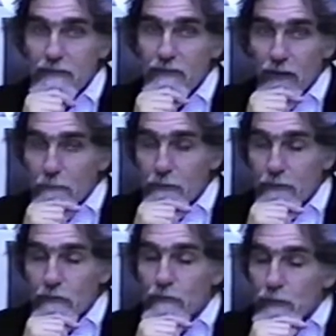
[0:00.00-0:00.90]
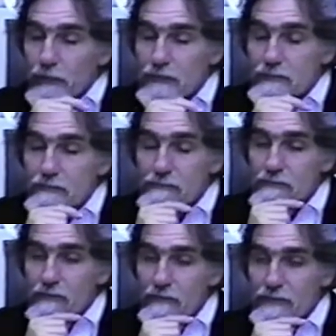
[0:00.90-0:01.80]
develop their own ways of
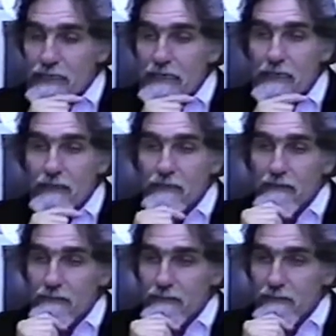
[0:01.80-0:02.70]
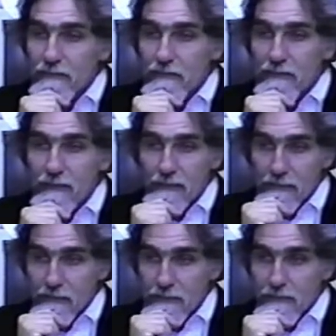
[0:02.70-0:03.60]
seeing these
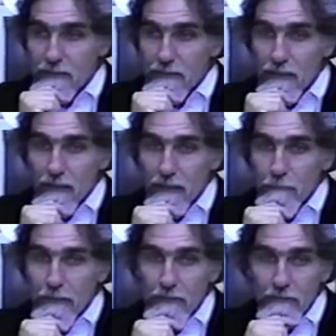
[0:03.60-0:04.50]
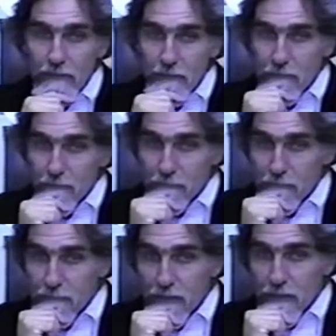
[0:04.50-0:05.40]
ideas. And I believe that
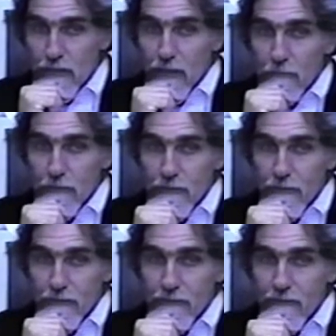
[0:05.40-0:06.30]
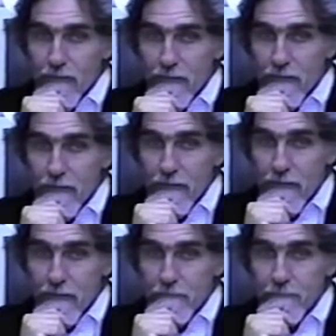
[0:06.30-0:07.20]
geometry is a very,
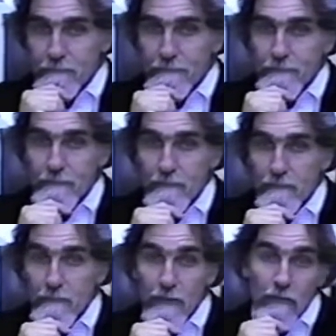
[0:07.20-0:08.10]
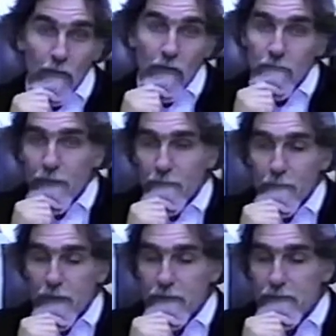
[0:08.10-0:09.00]
all of
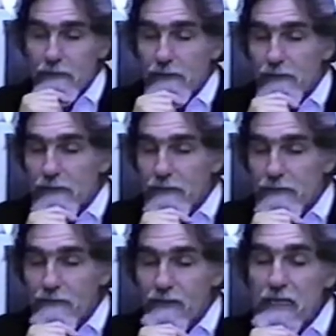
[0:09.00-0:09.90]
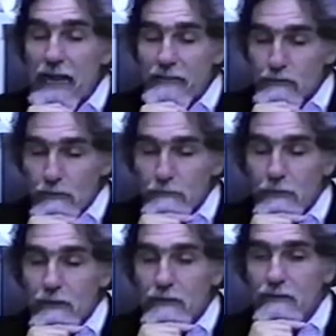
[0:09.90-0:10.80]
mathematics, it's a very natural
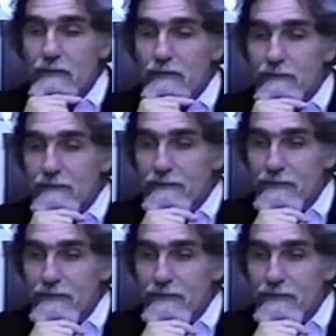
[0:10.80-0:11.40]
part of